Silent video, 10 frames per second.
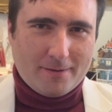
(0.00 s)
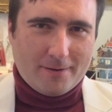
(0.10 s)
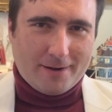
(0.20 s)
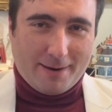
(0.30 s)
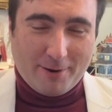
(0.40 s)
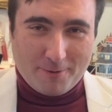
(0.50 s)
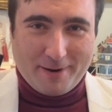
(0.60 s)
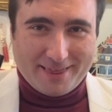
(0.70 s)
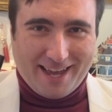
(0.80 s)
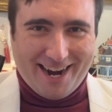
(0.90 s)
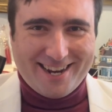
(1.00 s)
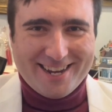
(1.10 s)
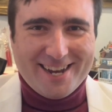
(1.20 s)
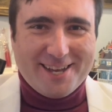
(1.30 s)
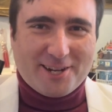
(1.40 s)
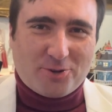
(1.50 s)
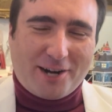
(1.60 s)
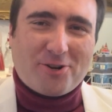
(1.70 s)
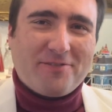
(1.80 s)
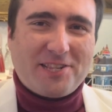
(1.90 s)
Let me repeat that. The
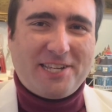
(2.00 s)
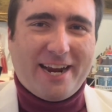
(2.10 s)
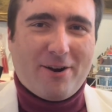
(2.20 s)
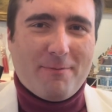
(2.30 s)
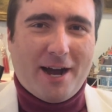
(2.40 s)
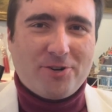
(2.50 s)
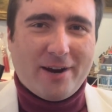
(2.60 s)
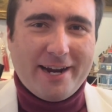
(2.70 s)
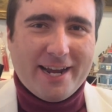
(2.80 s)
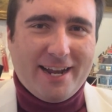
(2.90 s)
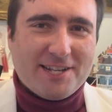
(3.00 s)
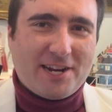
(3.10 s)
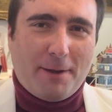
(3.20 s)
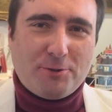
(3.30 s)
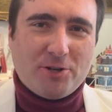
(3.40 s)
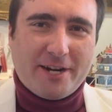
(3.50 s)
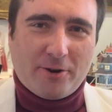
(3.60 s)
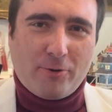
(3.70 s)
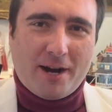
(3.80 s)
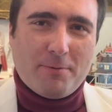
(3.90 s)
Treasure of the Sierra Madre is an absolutely
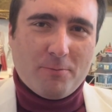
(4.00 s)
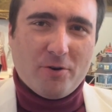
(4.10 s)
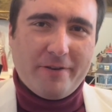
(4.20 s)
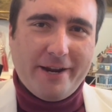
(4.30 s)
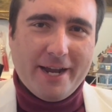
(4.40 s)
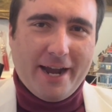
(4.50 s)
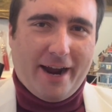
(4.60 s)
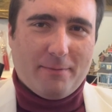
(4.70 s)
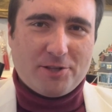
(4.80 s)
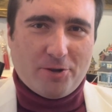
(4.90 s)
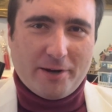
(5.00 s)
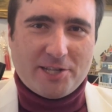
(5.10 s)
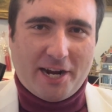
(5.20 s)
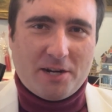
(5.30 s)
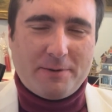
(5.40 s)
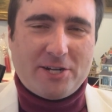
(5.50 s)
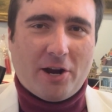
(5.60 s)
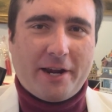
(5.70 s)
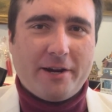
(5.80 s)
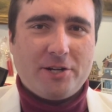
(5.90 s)
incredible movie, and I'm so excited to be
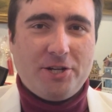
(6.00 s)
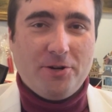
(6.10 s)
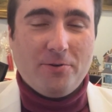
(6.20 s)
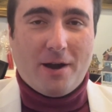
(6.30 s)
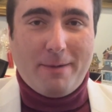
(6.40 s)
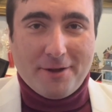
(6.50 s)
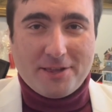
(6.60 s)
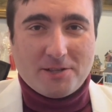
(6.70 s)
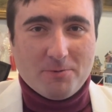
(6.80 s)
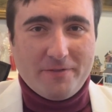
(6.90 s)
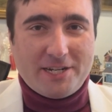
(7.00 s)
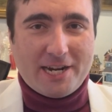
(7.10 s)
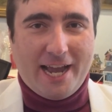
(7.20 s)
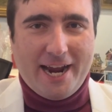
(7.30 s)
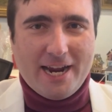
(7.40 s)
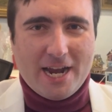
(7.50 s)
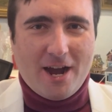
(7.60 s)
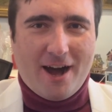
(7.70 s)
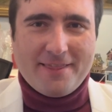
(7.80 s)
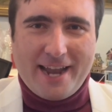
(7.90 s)
talking to you about this movie today
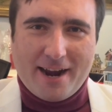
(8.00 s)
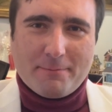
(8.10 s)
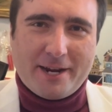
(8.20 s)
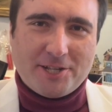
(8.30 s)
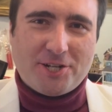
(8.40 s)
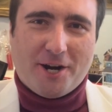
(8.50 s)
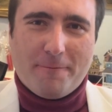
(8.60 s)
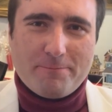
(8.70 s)
on The Adam Kiss Show.